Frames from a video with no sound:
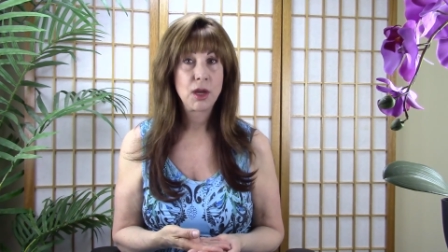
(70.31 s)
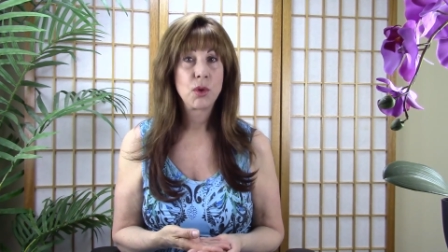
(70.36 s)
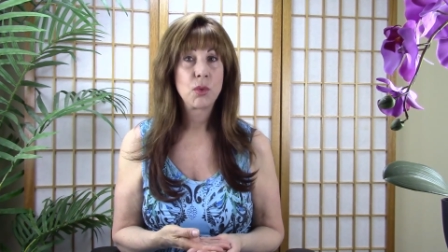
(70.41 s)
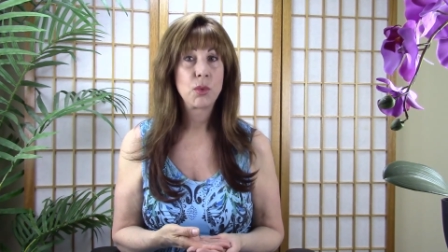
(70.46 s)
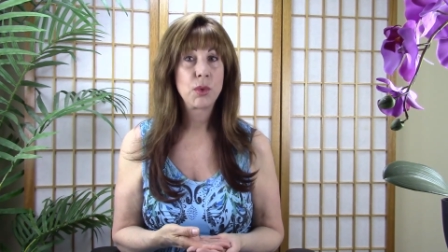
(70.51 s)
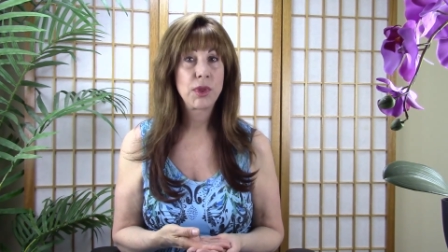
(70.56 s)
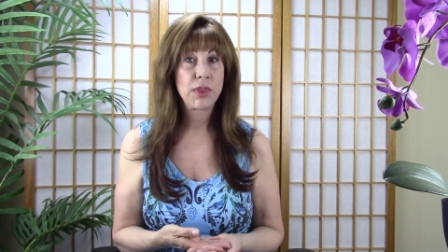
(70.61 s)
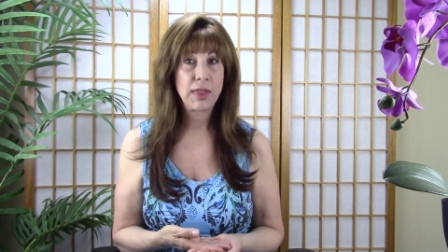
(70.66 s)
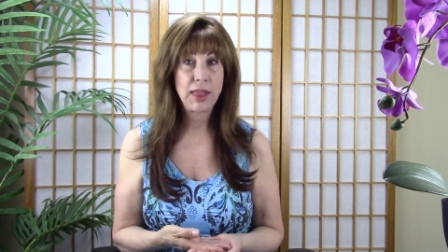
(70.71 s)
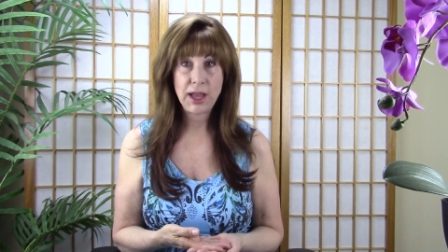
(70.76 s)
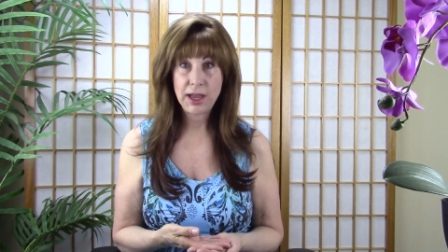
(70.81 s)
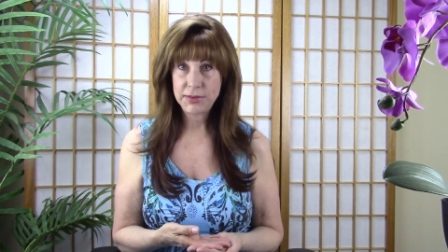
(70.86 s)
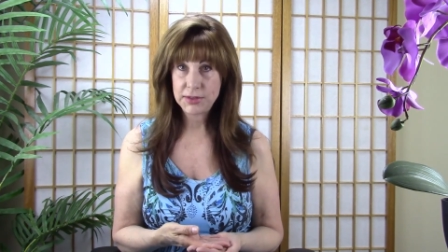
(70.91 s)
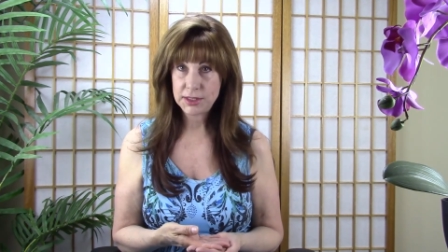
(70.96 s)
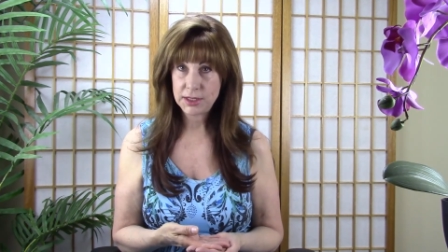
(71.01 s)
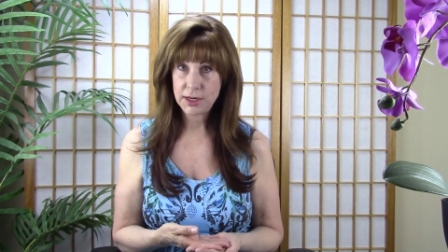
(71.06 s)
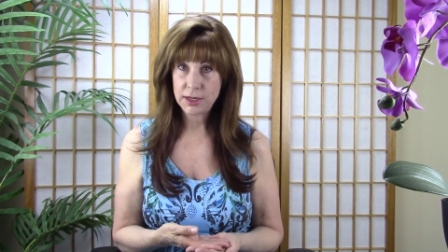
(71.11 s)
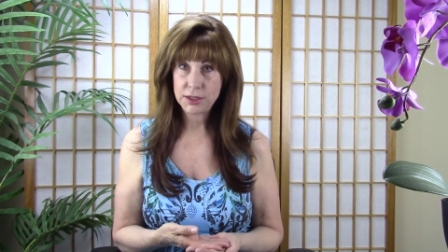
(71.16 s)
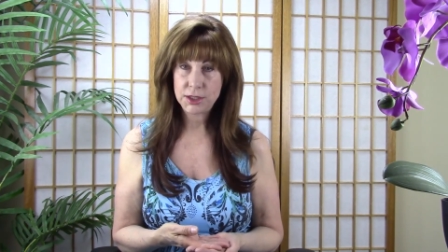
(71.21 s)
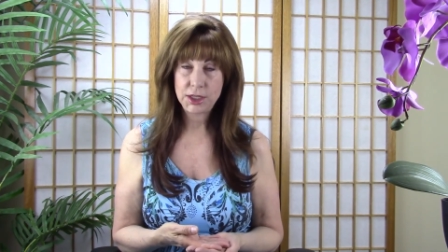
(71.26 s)
with
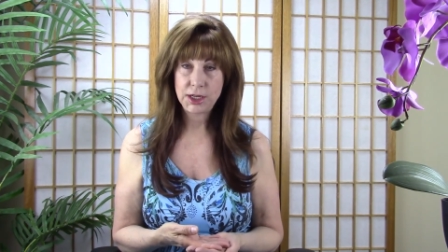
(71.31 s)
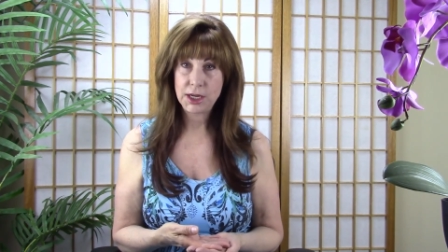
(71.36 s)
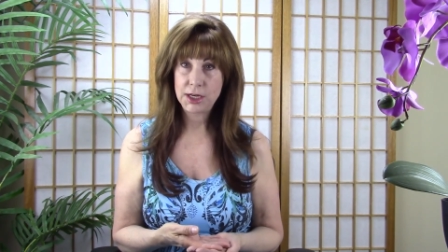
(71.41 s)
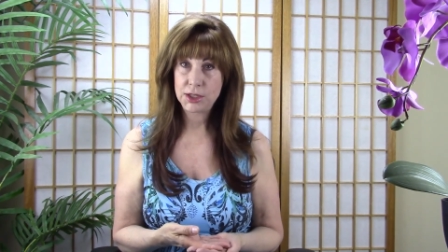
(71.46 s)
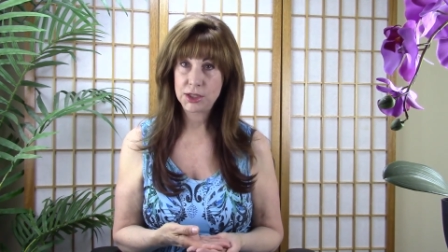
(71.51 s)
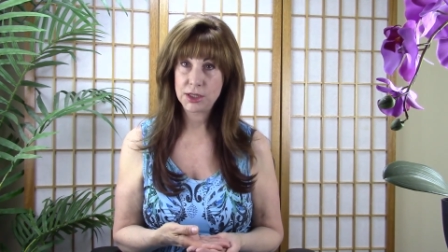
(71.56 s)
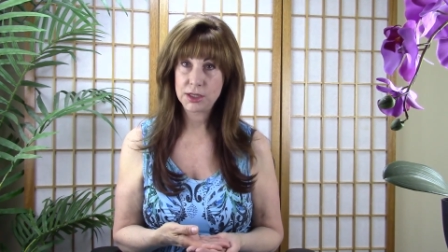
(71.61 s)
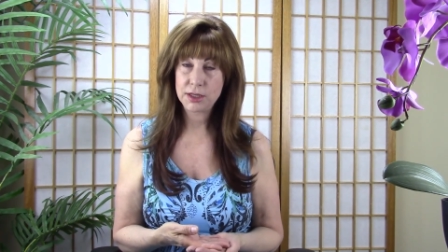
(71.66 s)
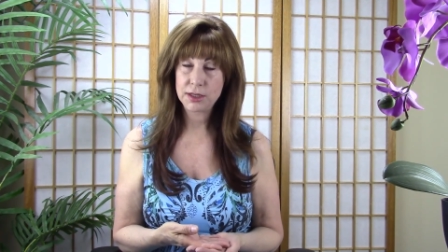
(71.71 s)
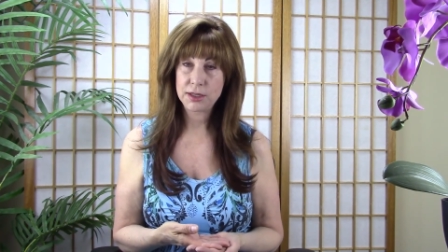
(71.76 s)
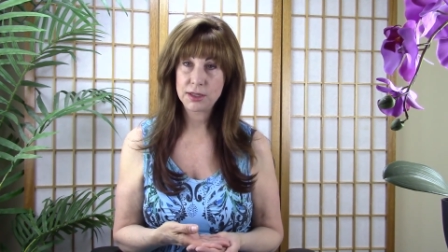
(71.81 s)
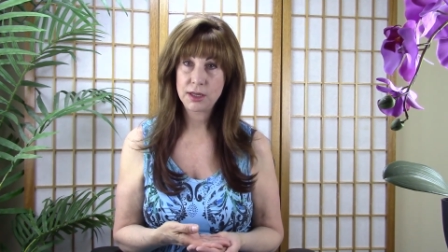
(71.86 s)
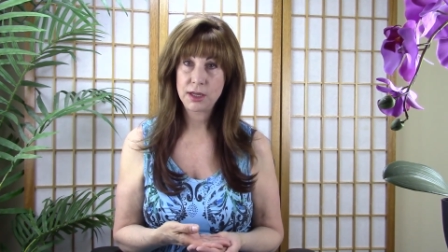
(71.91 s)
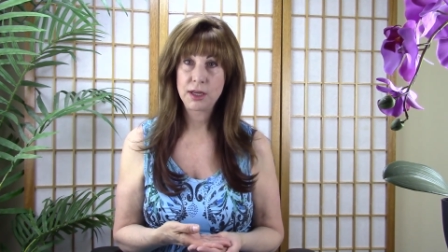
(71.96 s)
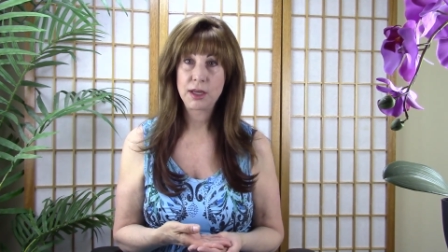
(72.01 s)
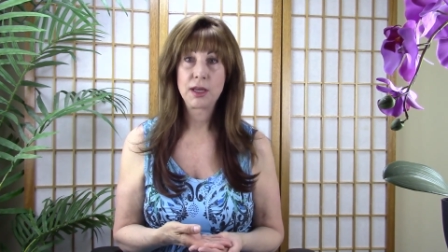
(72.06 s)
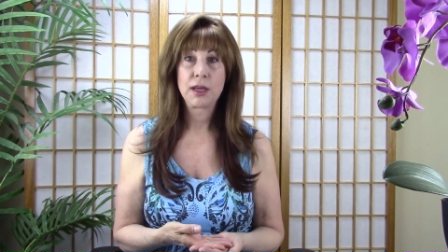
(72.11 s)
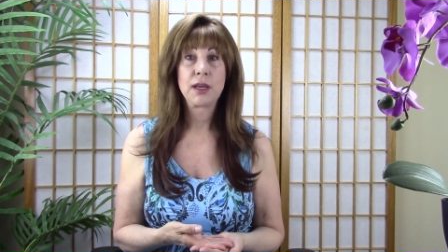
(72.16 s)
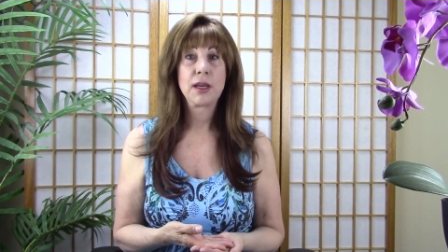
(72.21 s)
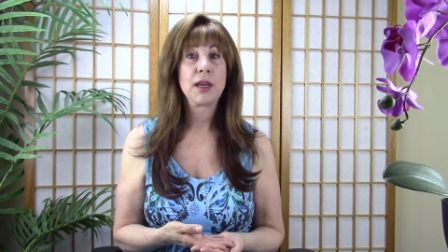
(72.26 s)
lifestyle changes
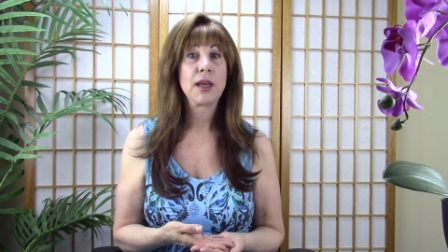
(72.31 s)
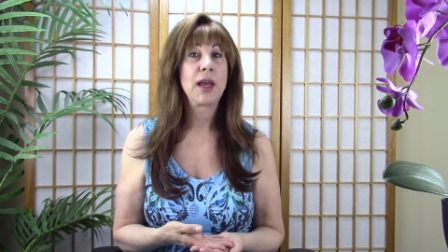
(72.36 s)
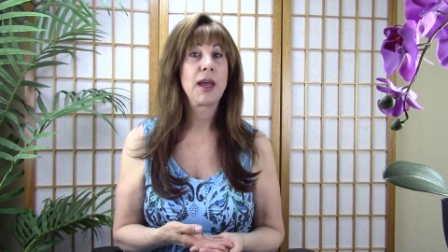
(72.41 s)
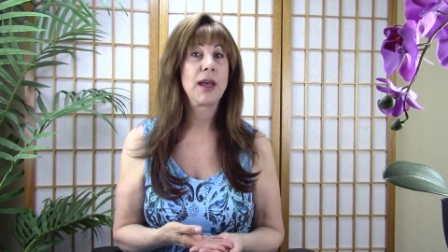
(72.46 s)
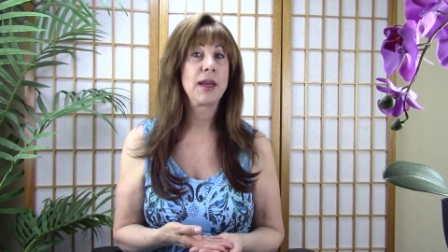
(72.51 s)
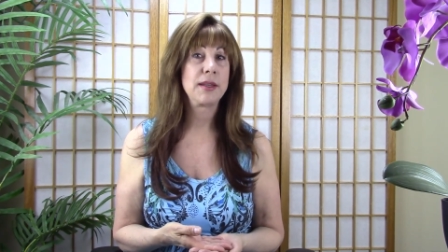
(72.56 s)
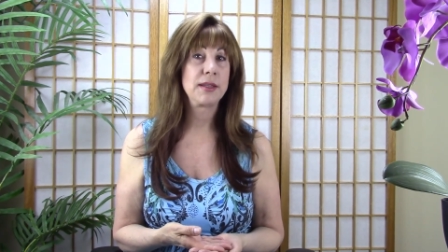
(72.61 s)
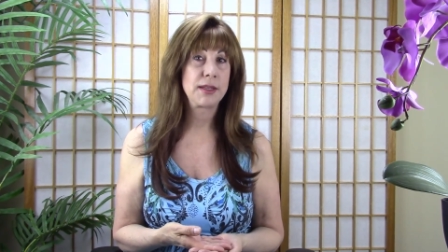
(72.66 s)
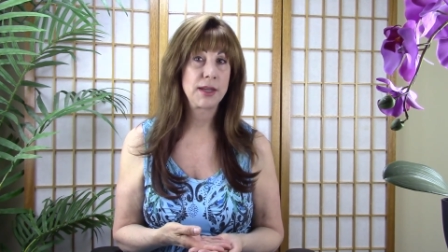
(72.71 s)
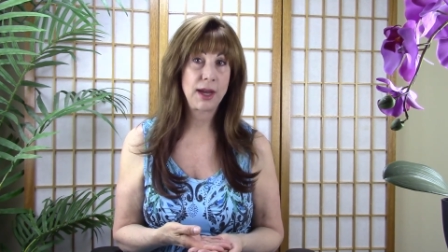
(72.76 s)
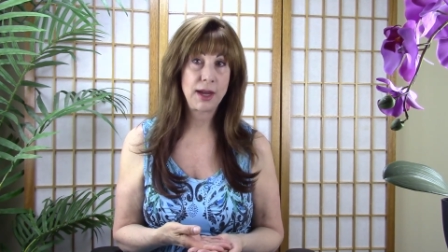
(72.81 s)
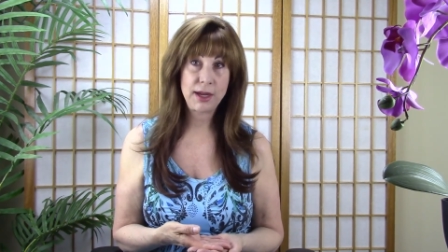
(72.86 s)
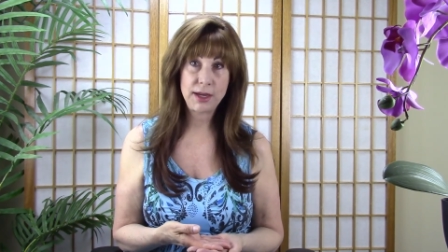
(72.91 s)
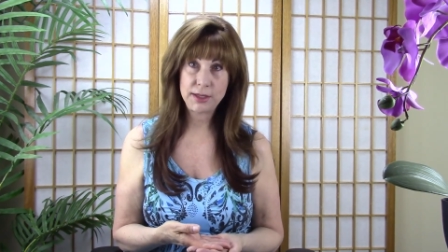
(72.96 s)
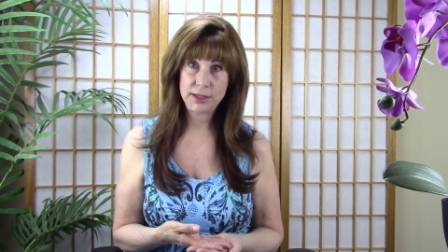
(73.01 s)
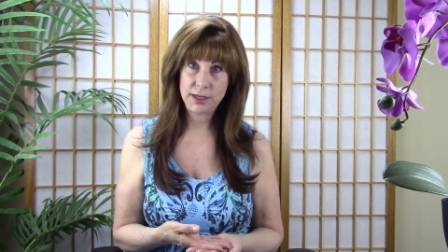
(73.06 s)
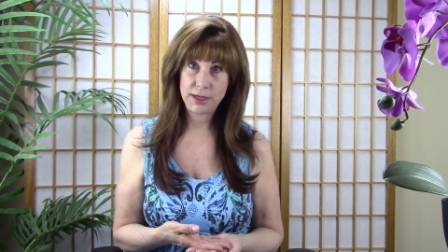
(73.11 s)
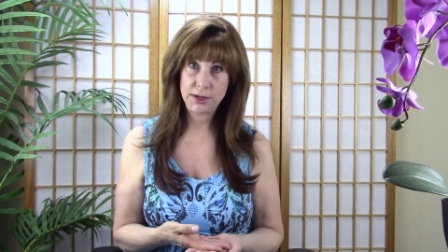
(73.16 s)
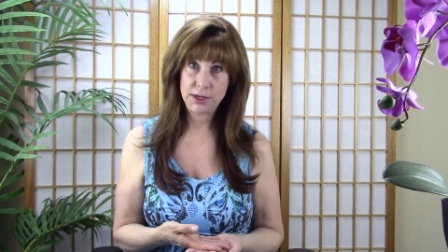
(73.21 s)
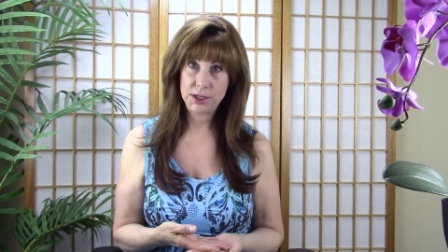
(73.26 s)
and
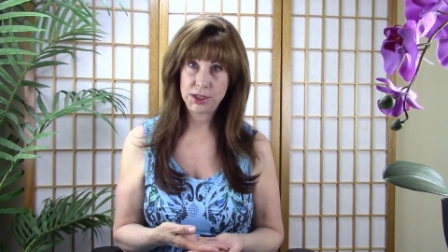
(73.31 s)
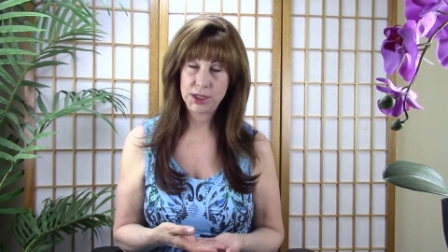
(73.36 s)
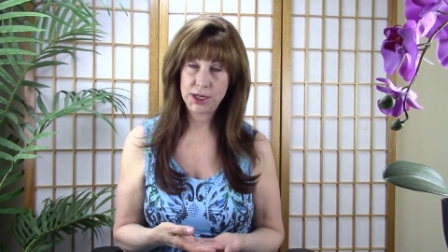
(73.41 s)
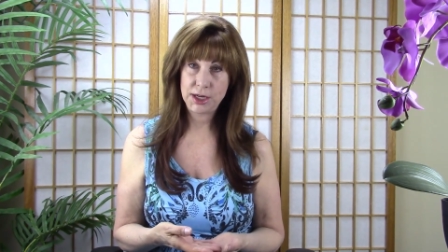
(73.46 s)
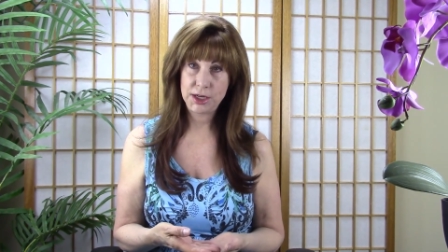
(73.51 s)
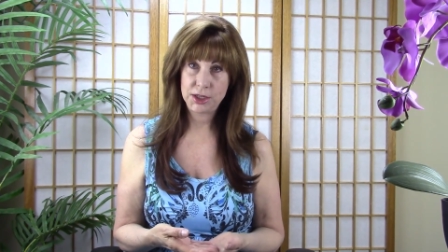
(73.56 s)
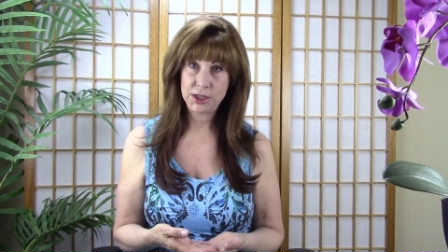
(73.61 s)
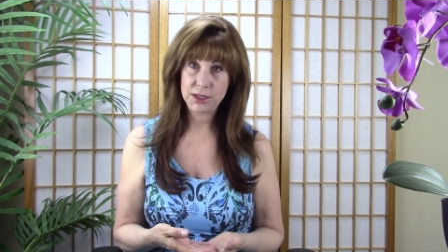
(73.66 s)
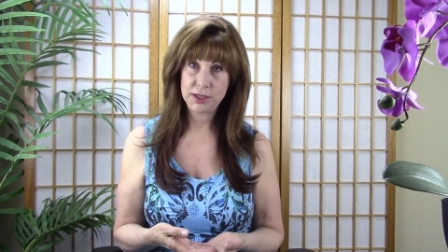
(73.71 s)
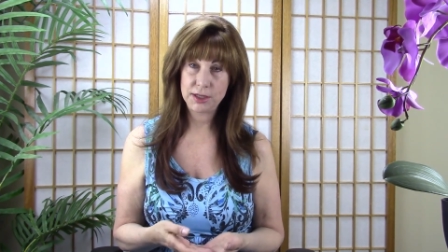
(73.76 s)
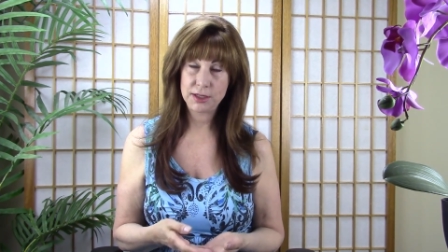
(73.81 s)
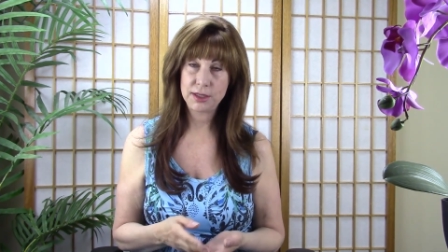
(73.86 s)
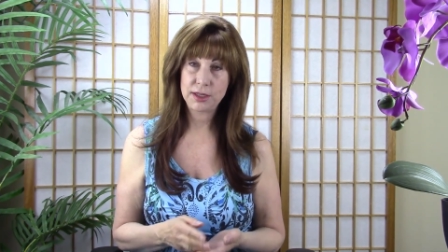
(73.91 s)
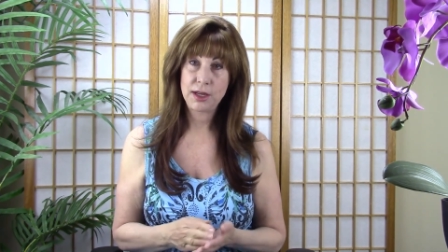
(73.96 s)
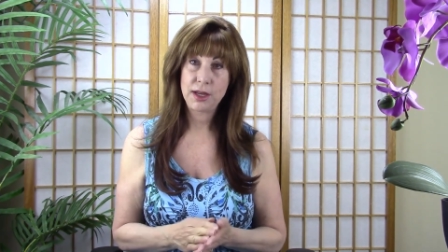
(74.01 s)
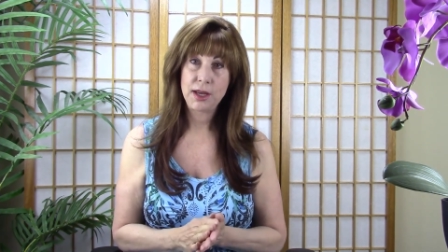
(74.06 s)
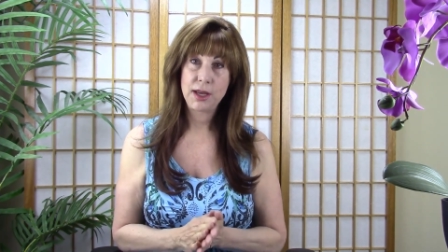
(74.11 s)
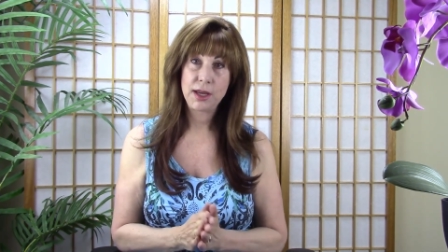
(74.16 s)
dietary changes